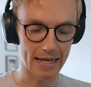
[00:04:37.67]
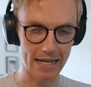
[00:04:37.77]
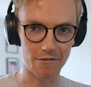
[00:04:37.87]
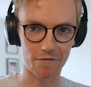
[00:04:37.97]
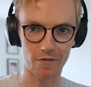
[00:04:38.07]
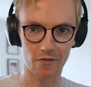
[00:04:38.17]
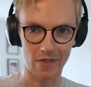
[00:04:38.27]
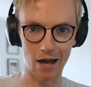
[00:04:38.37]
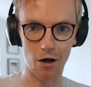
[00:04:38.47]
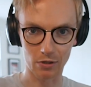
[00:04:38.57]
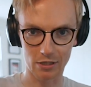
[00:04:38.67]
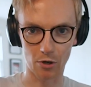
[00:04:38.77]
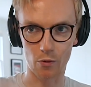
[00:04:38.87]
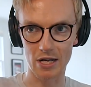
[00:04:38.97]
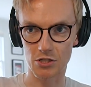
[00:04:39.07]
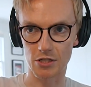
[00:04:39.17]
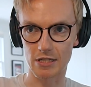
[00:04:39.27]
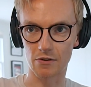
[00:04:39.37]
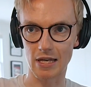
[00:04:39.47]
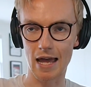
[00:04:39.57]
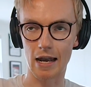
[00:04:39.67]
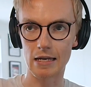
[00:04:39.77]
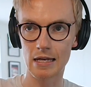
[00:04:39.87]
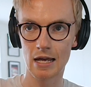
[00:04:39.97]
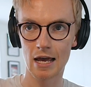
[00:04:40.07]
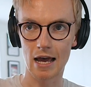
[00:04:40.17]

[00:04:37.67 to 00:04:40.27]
leave that ultimate question till the end